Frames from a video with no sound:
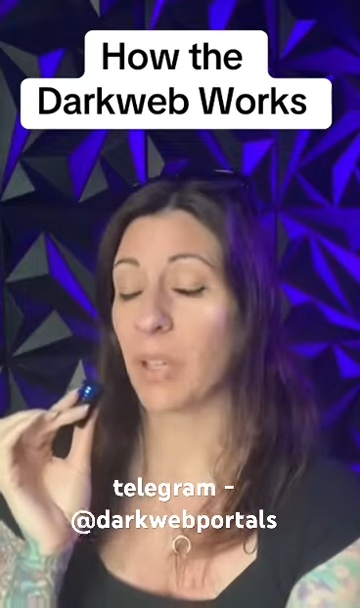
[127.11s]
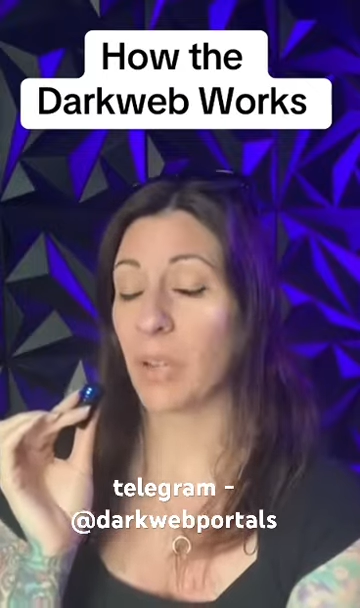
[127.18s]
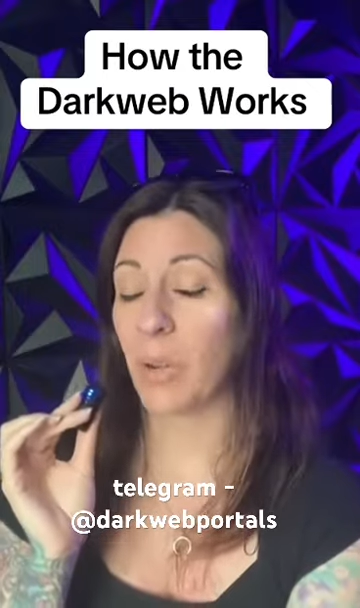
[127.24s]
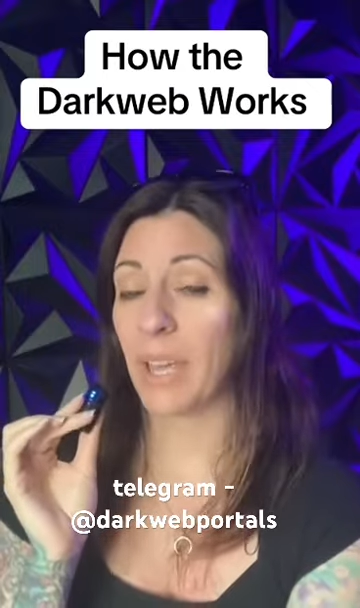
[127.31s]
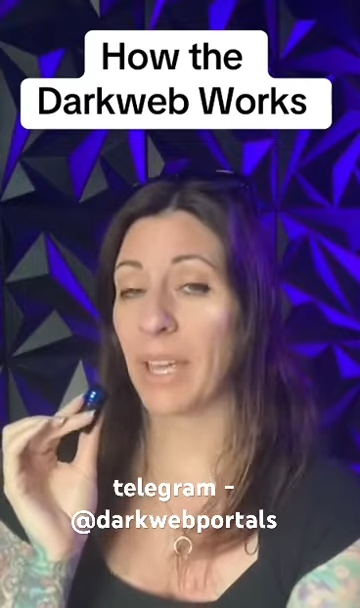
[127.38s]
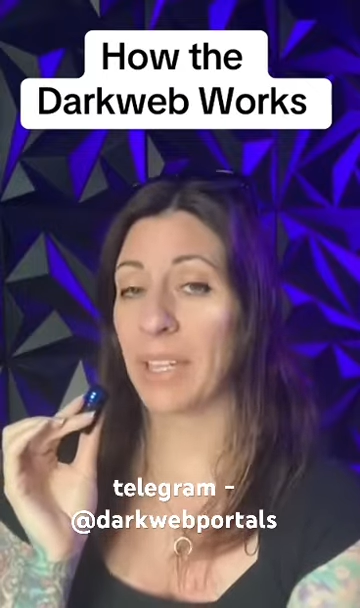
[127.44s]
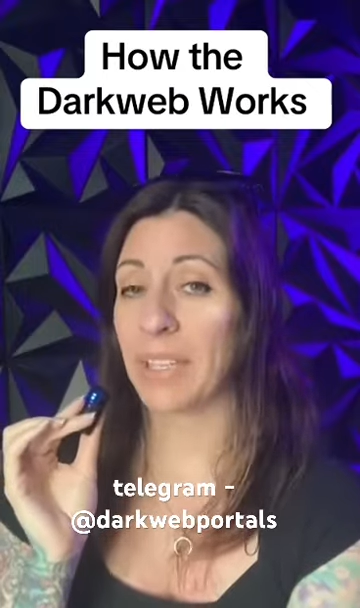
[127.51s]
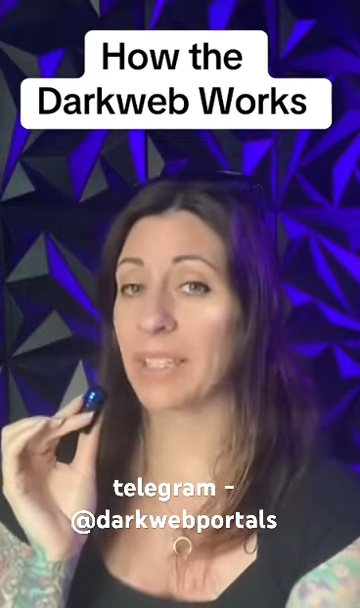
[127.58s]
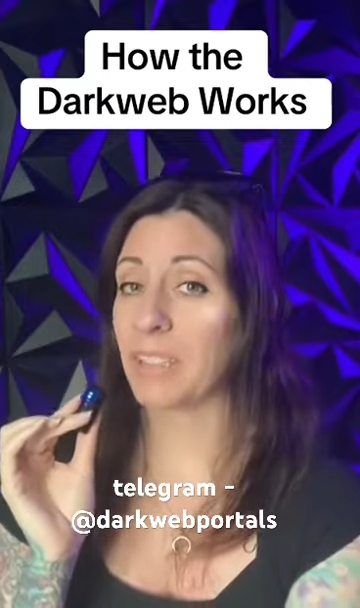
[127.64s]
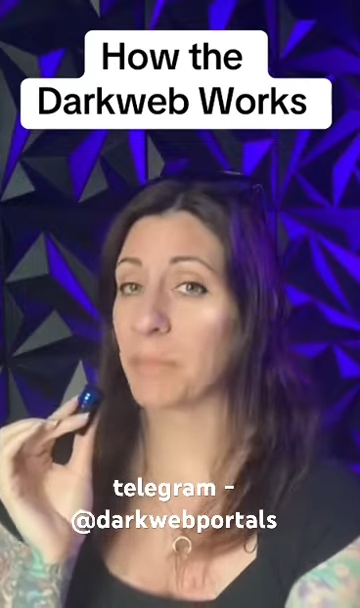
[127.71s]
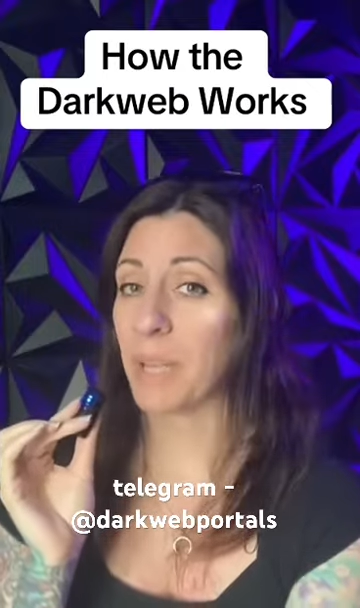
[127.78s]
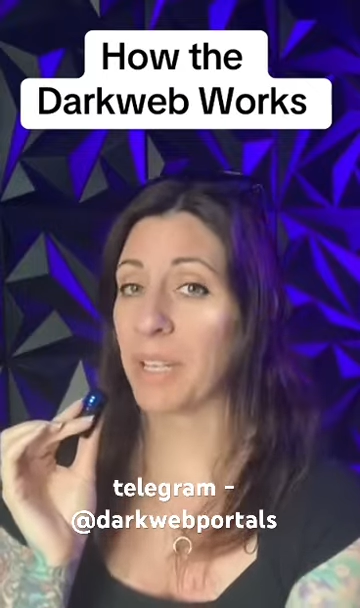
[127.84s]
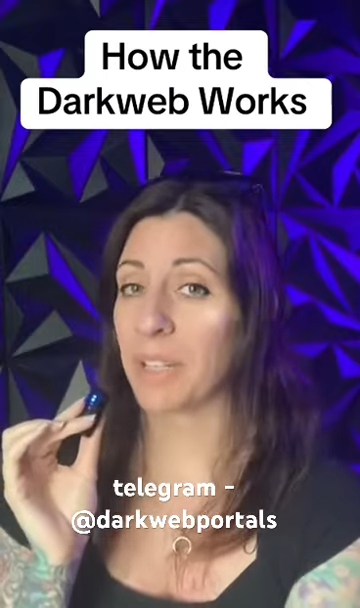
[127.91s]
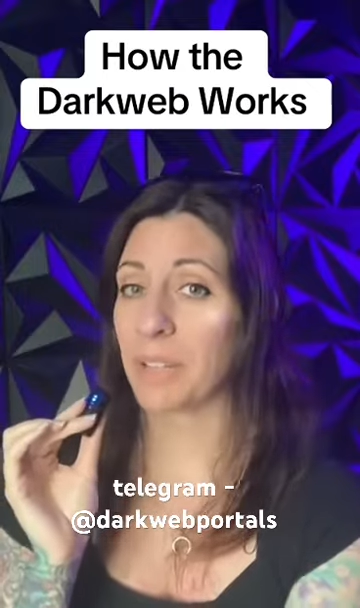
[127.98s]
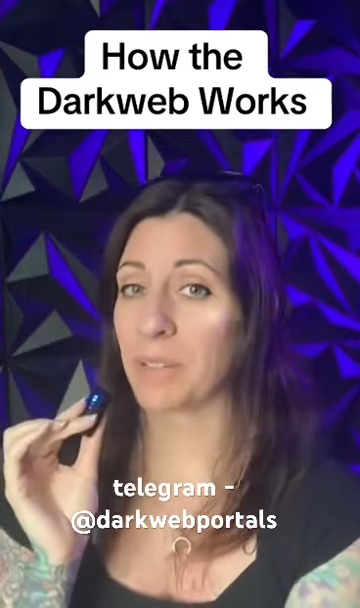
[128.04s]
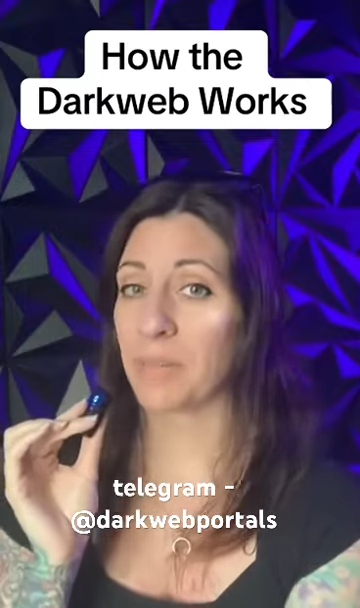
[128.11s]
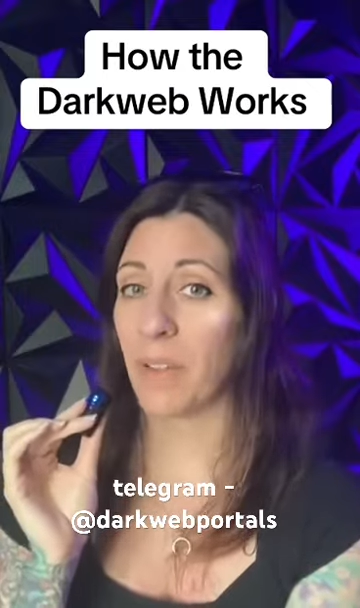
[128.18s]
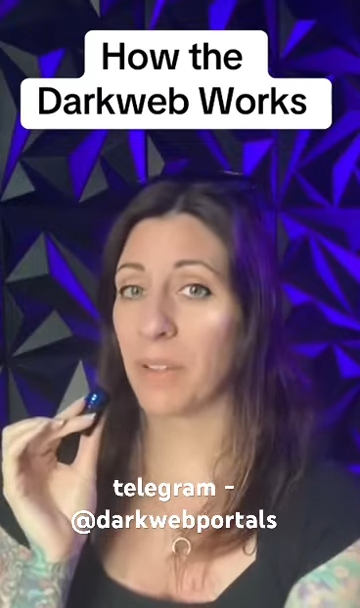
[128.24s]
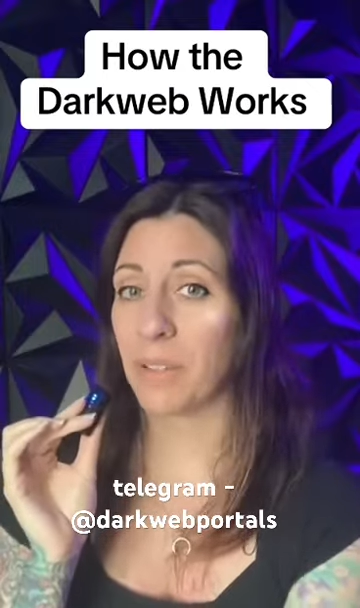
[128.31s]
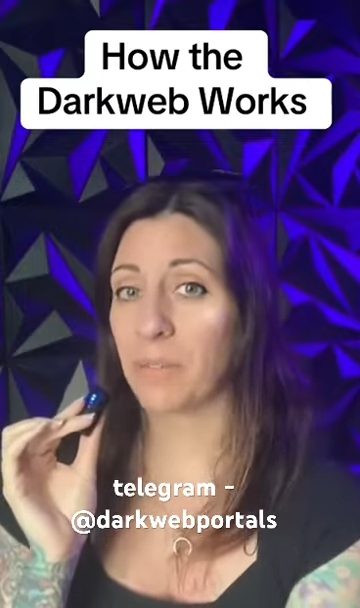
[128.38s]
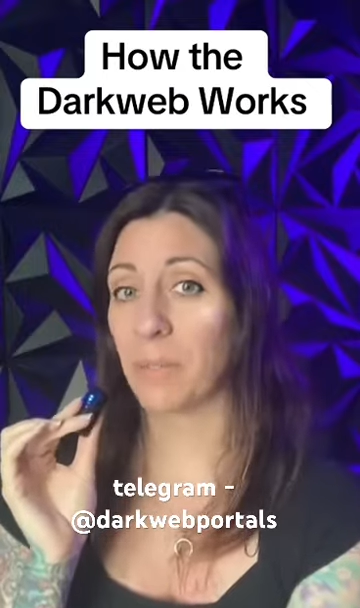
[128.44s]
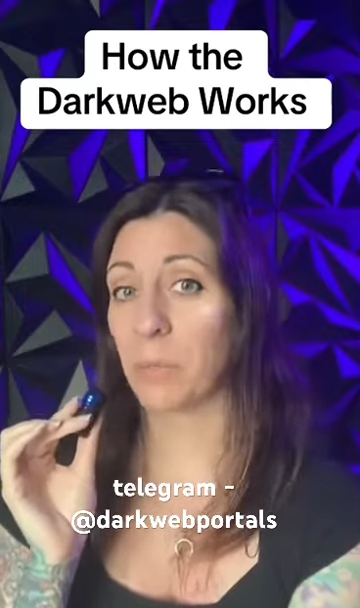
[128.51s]
Go ahead and give my account a
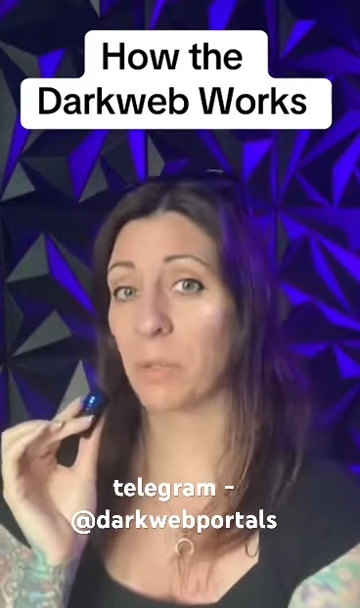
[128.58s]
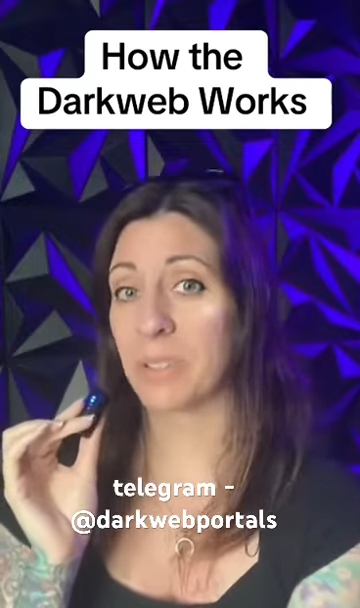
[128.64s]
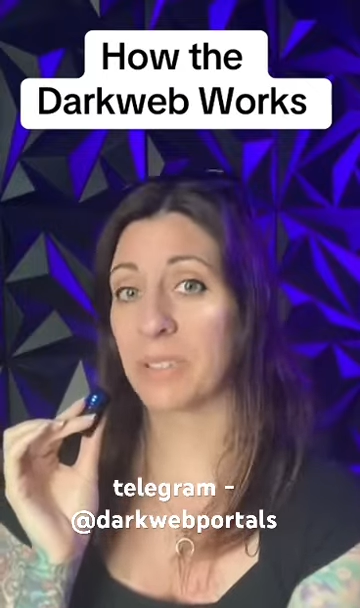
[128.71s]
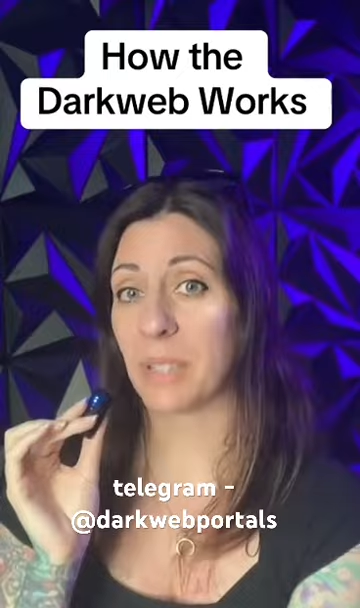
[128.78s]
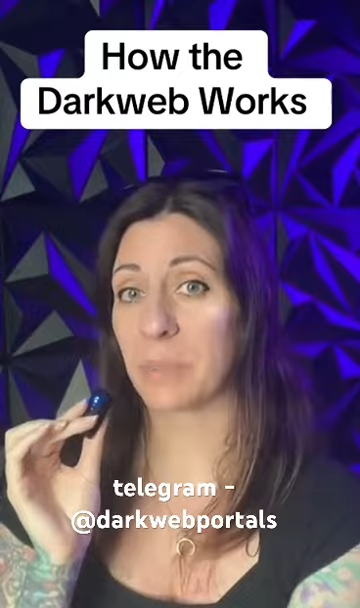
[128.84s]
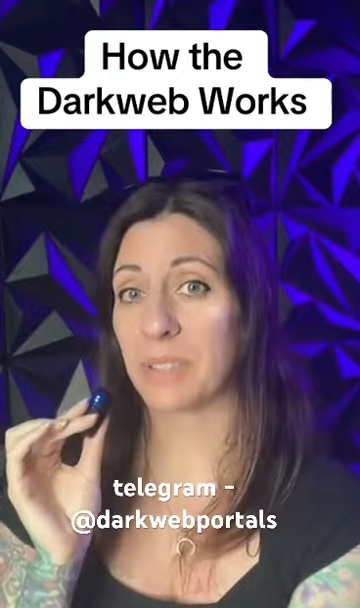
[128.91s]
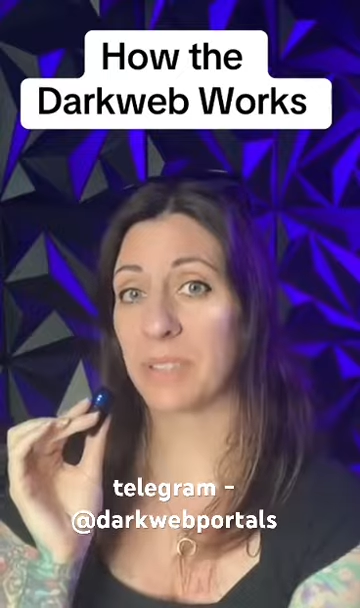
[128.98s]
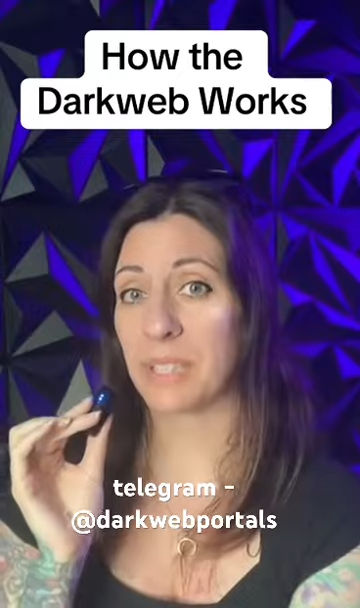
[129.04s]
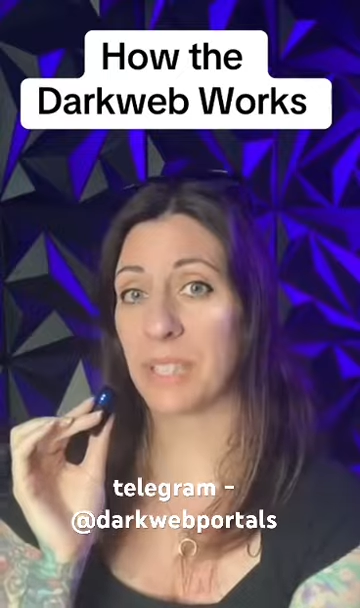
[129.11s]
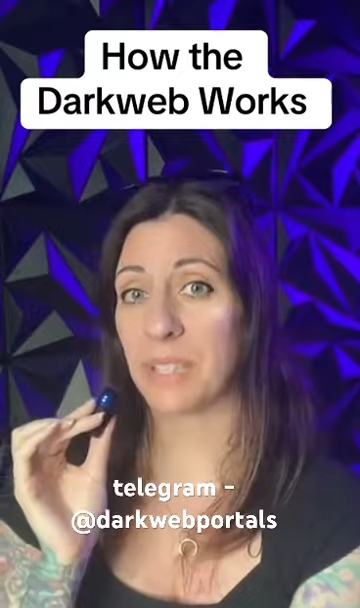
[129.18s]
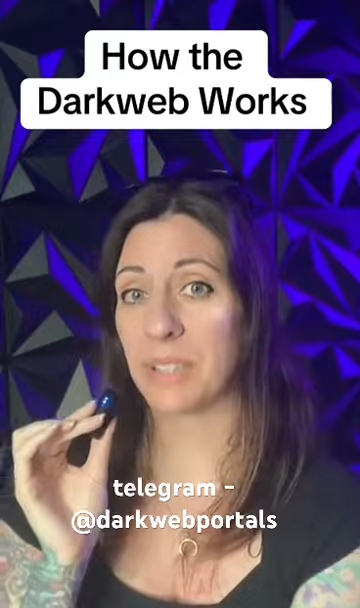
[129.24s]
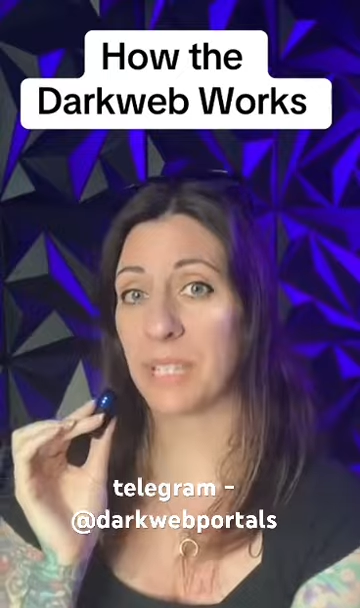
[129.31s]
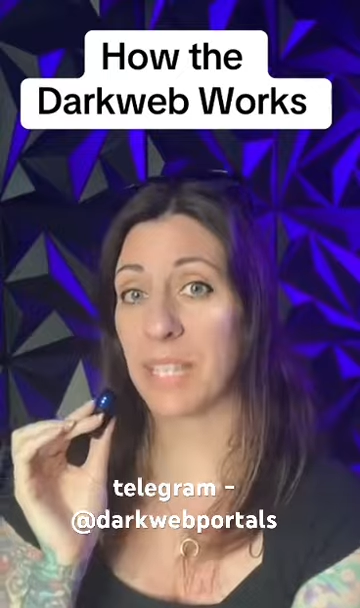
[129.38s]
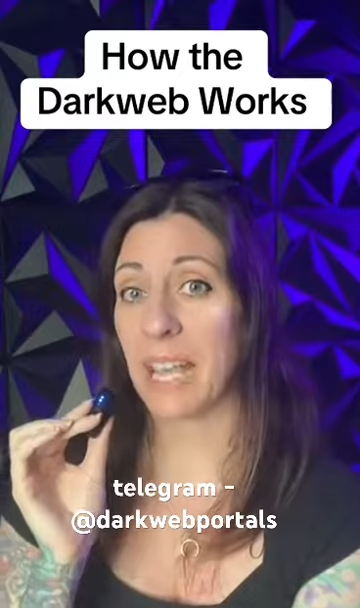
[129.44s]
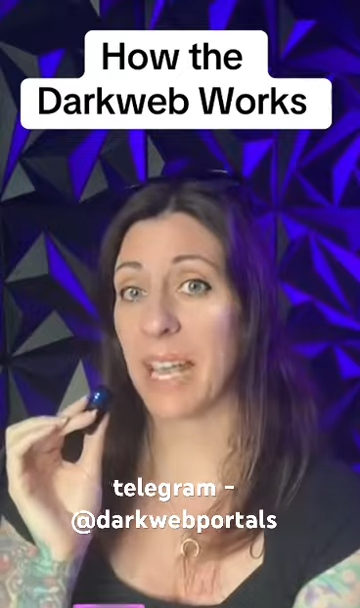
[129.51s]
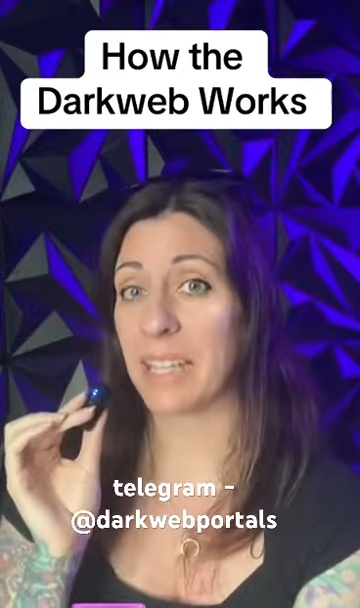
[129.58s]
follow for more cybersecurity